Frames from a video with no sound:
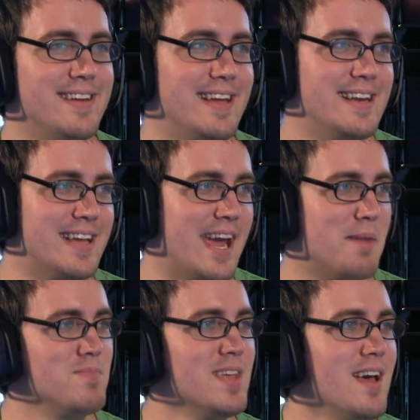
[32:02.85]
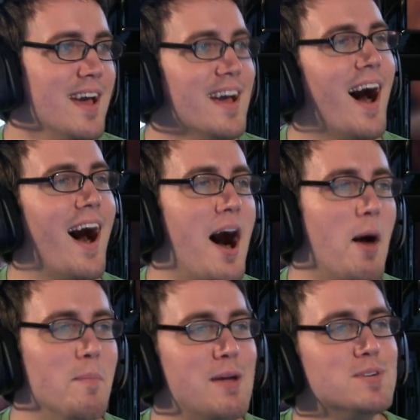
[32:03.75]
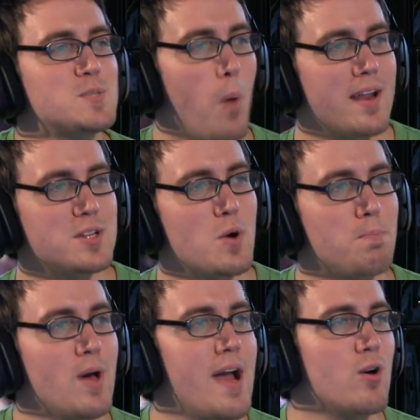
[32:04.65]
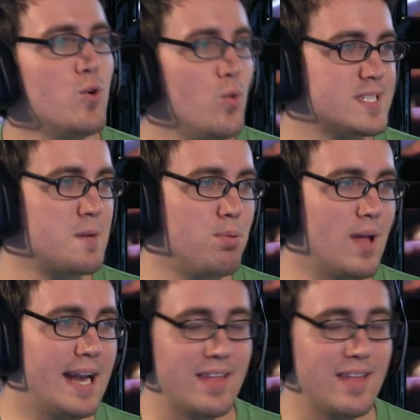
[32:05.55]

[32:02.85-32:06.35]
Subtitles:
in-game. He responded to a player who was complaining